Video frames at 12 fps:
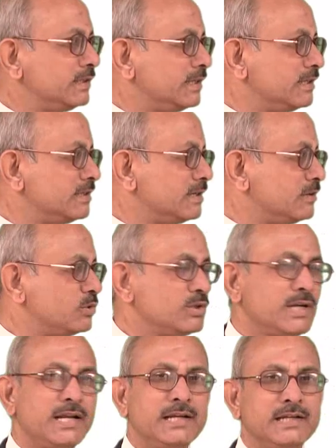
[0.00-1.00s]
that is how to
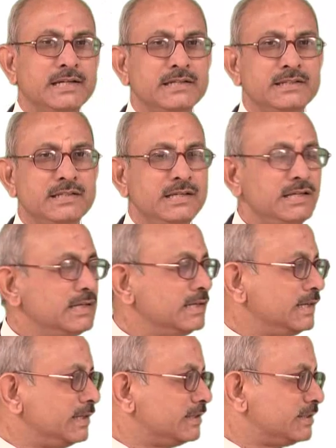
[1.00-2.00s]
calculate the
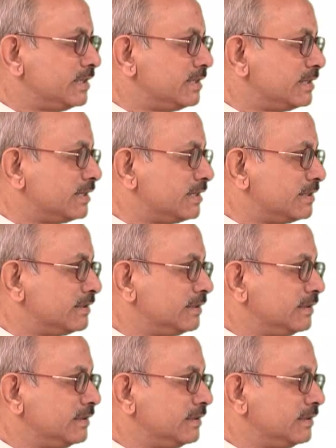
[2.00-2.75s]
exchange rates,